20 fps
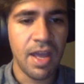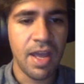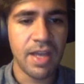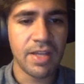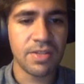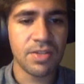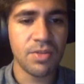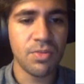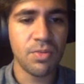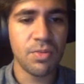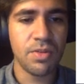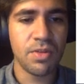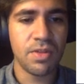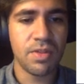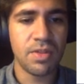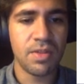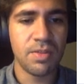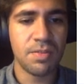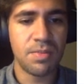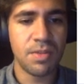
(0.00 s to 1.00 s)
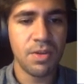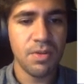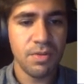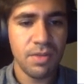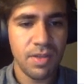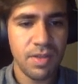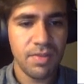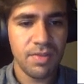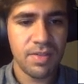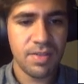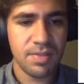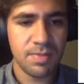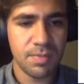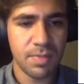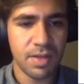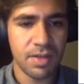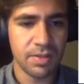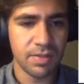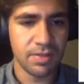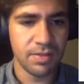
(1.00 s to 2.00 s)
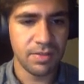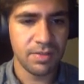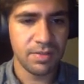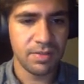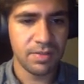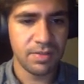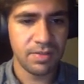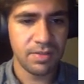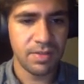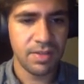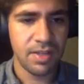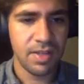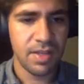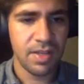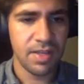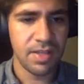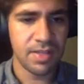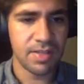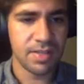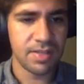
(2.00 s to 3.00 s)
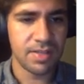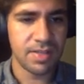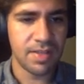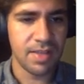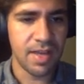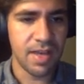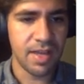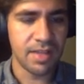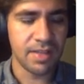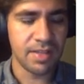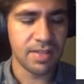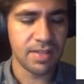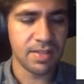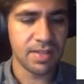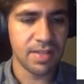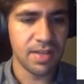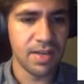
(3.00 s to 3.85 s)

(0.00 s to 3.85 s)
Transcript: And so the beauty of this model is that